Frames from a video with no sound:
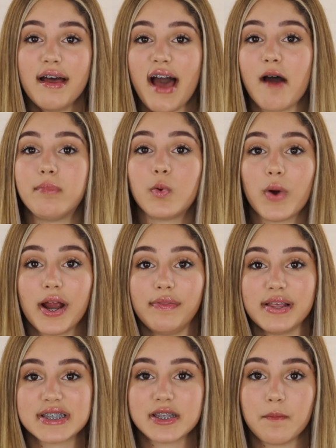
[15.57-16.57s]
I've been wearing
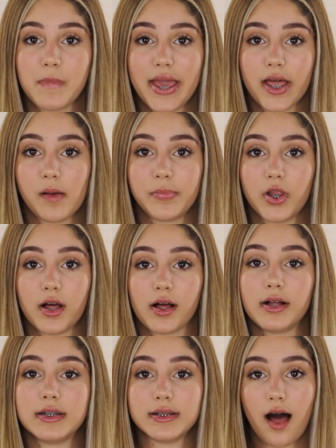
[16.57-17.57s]
this makeup look
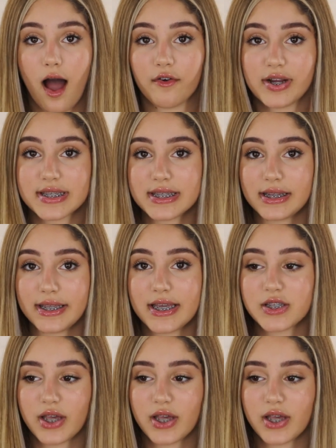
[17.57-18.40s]
a lot recently,